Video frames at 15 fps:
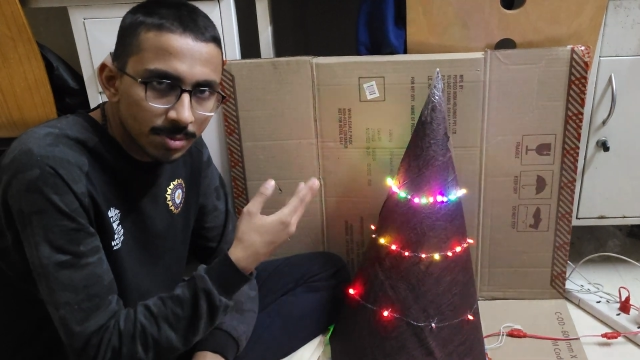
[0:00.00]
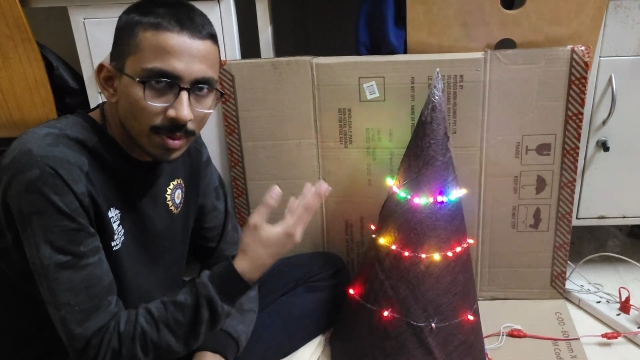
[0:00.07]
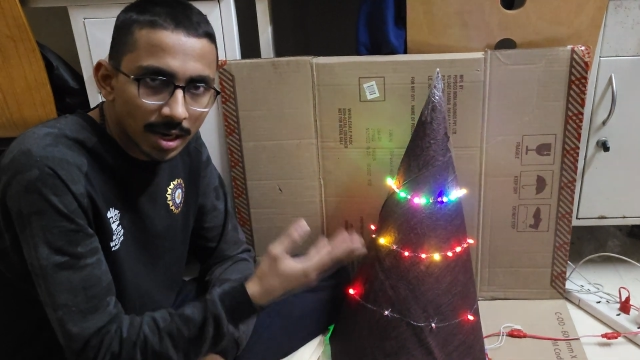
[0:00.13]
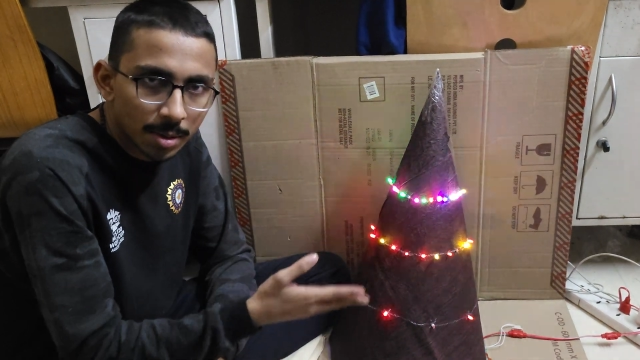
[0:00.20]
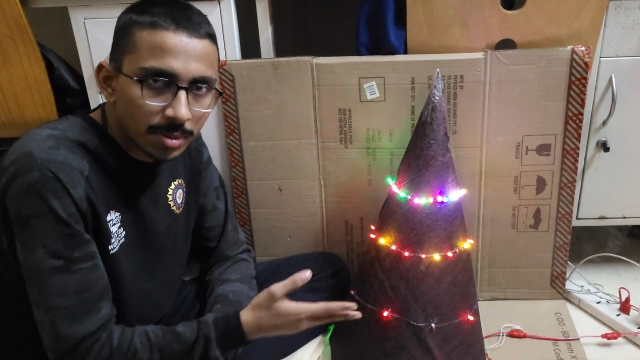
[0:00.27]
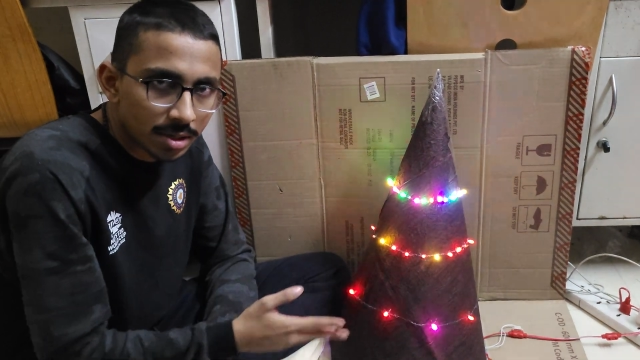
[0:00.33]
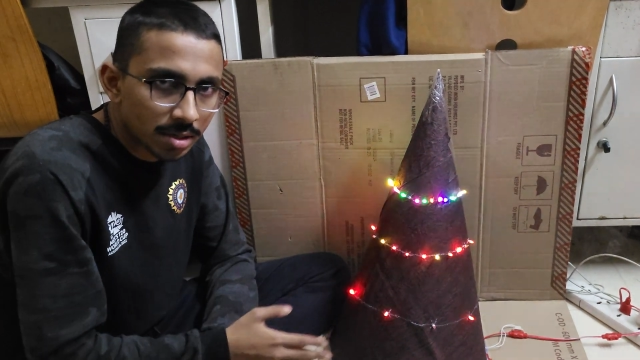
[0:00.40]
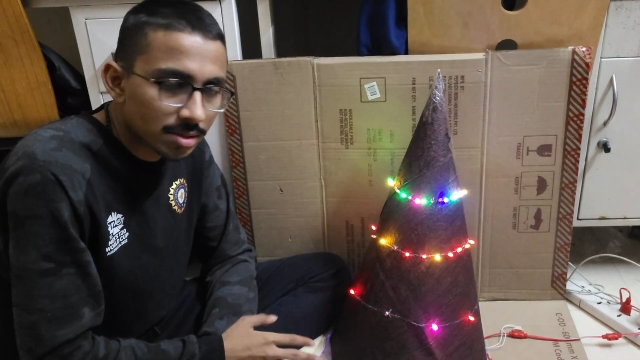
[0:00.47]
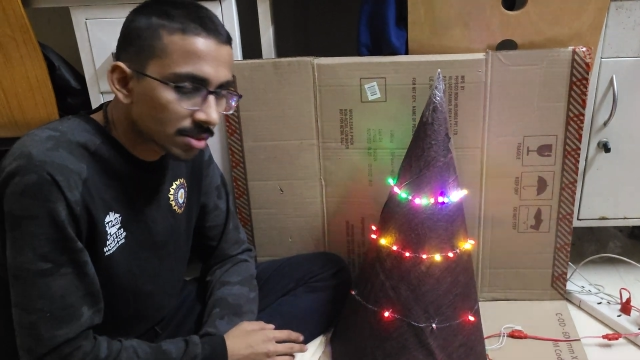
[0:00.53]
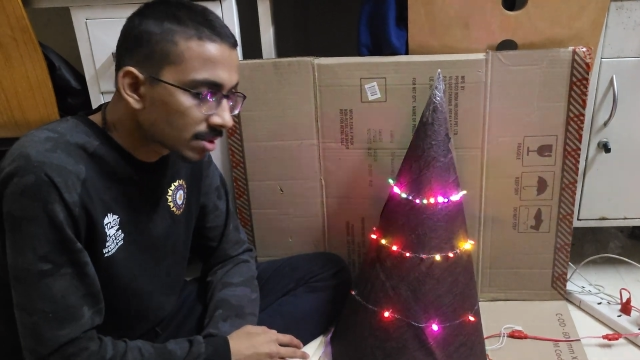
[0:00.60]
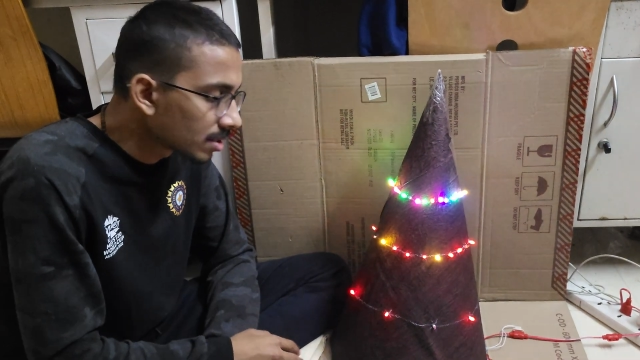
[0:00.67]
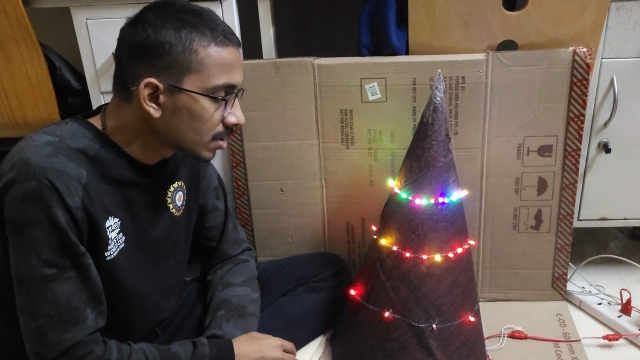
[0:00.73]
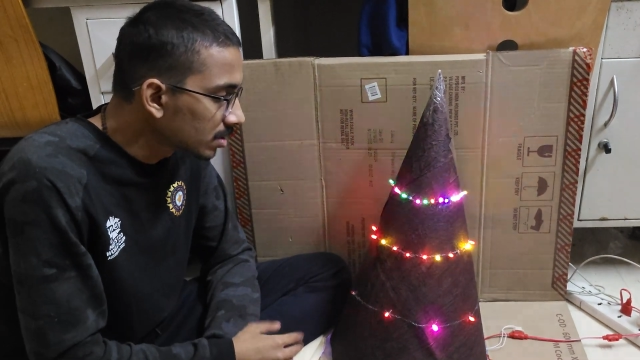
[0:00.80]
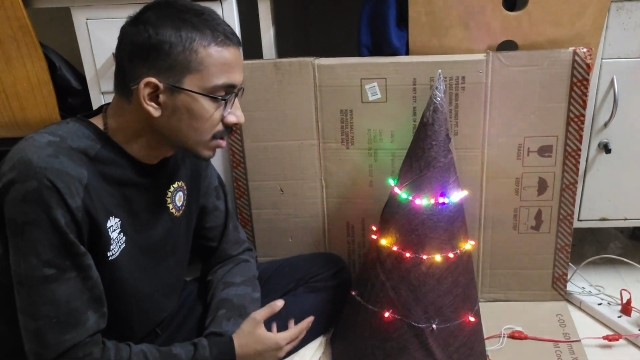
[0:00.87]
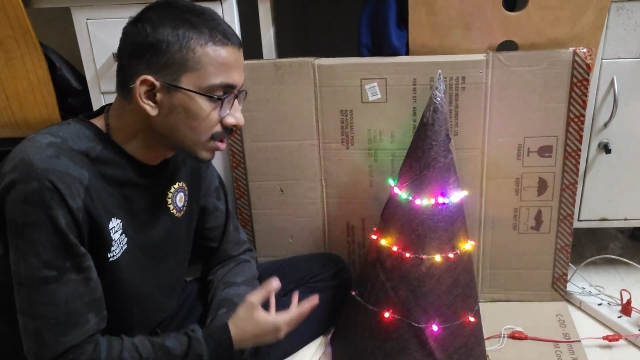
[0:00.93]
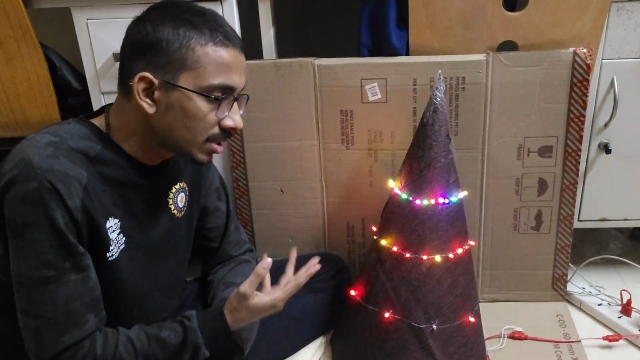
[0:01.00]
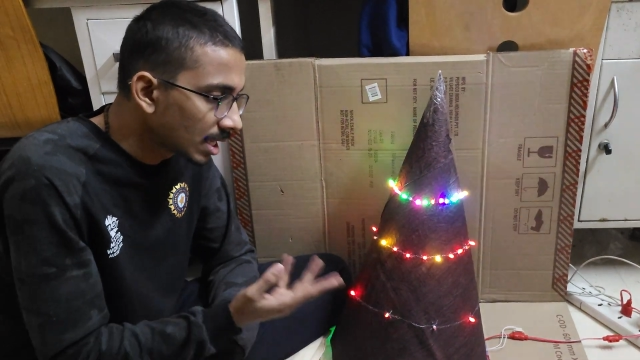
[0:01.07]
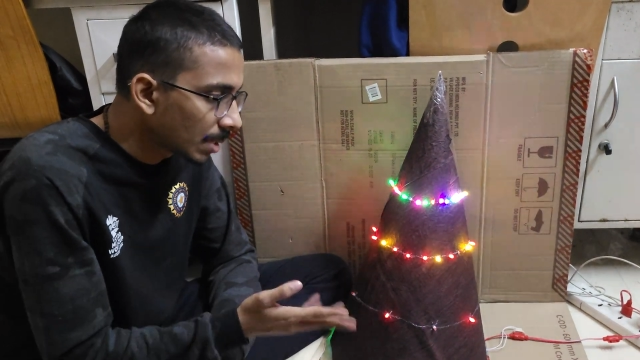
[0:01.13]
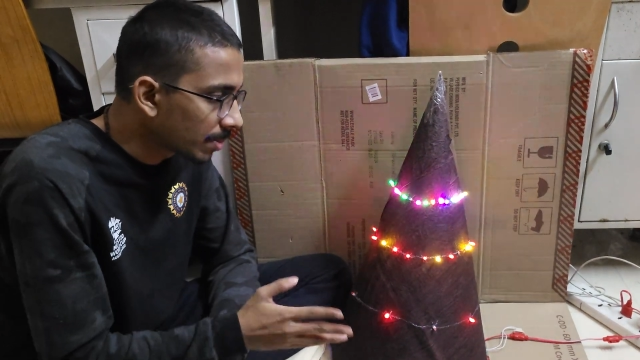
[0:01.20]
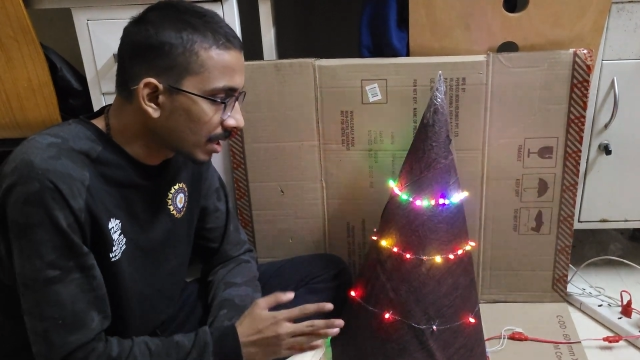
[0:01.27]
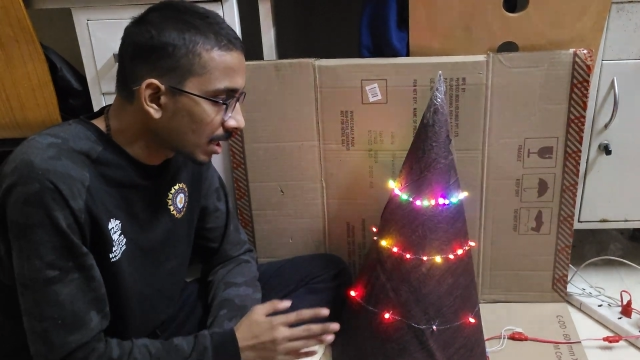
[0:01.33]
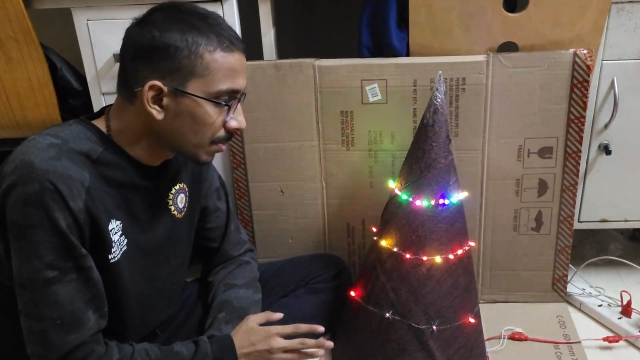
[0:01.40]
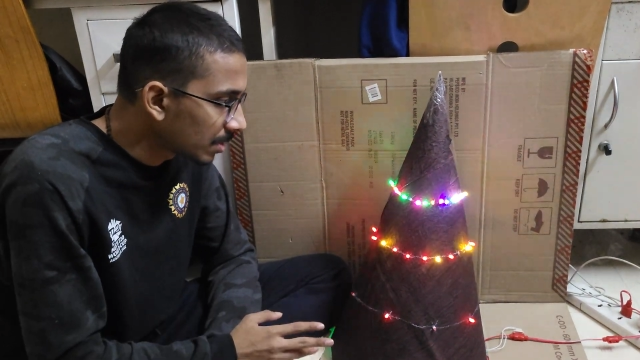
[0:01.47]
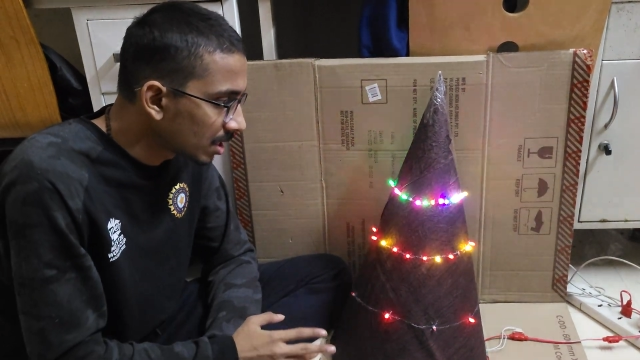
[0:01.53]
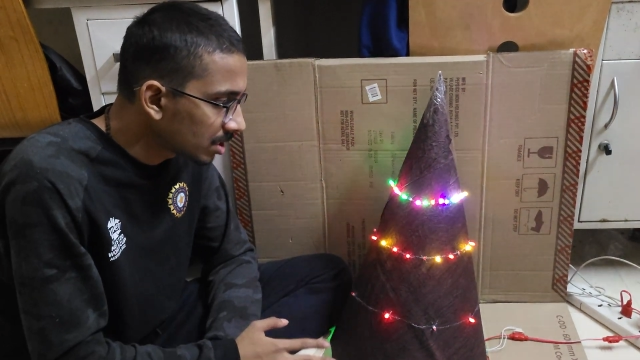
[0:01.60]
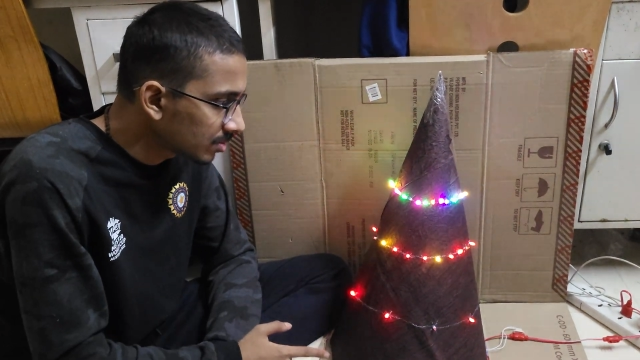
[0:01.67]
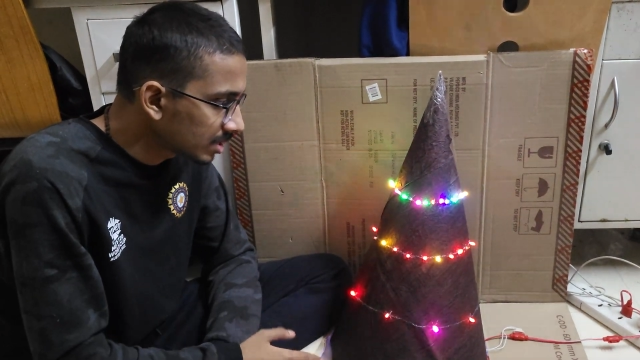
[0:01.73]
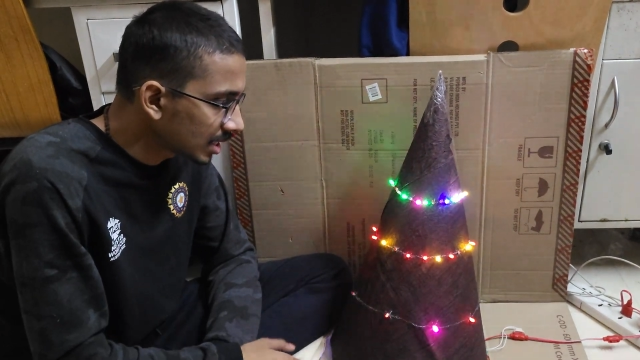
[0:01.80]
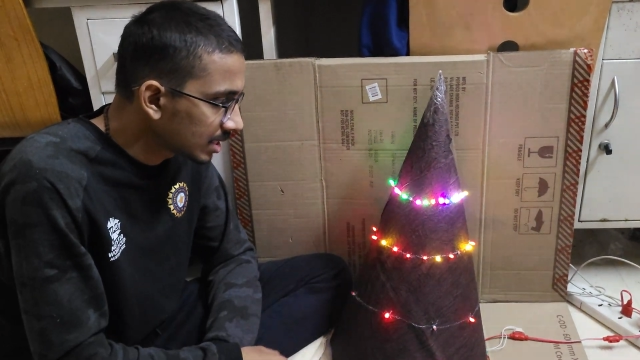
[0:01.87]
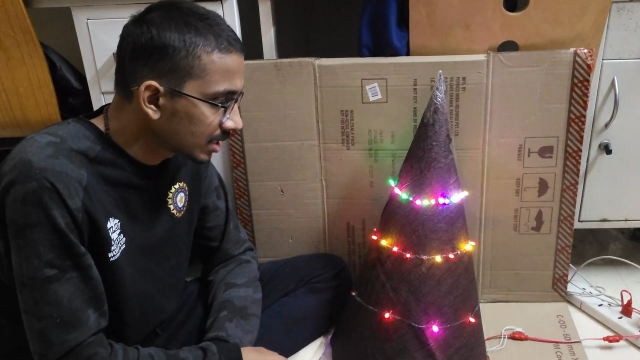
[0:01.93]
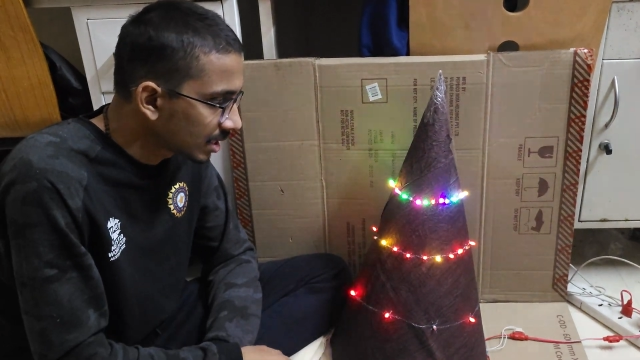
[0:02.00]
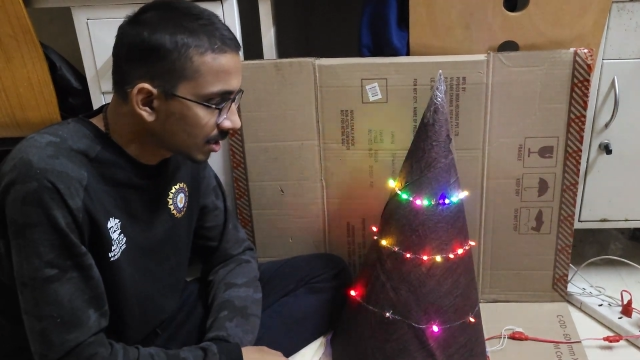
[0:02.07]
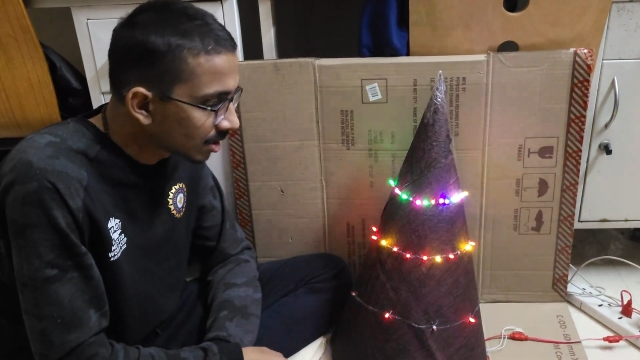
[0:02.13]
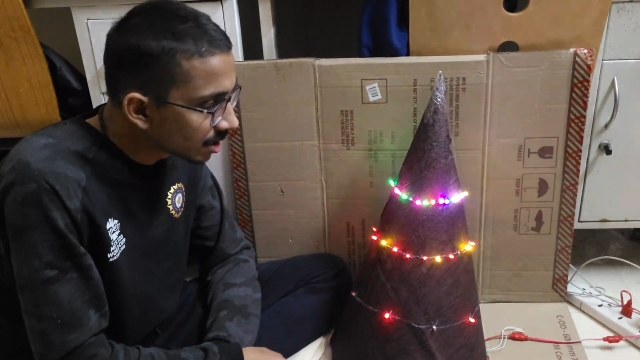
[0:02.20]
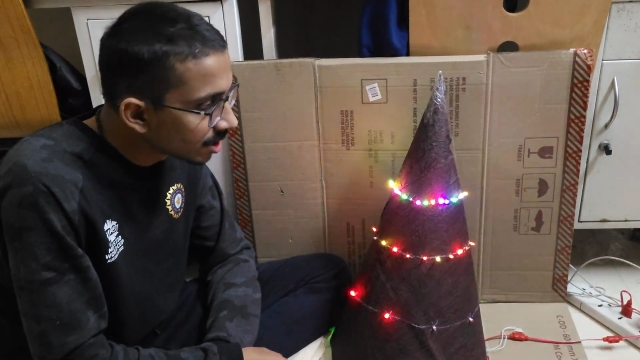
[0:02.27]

parameters, the three parameters which I said.